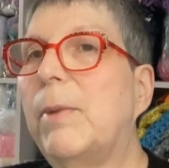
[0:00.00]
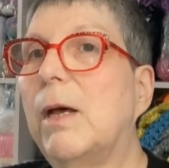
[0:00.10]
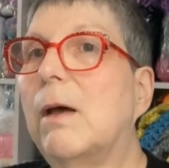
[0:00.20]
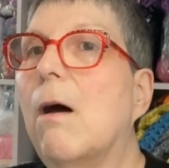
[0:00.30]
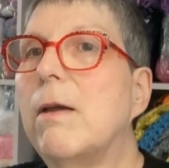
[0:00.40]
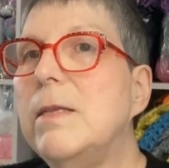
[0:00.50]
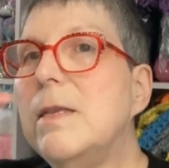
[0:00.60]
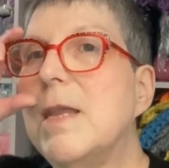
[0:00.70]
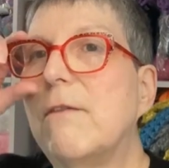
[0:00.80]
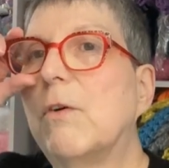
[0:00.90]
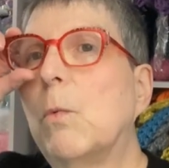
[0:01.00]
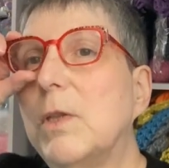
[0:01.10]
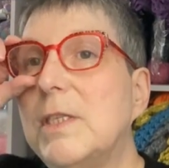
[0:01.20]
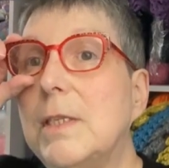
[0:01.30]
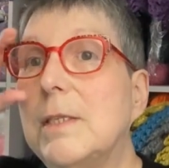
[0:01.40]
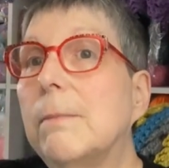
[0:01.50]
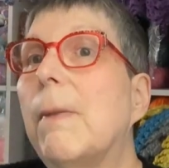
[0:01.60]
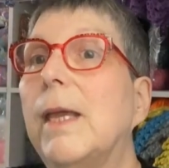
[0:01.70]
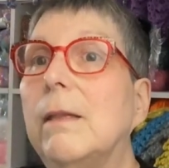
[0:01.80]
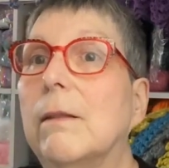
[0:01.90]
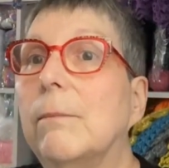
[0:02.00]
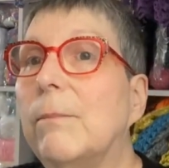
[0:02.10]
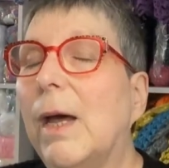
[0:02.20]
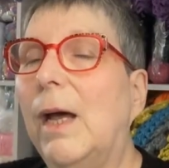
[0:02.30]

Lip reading: but I never wanted to make them.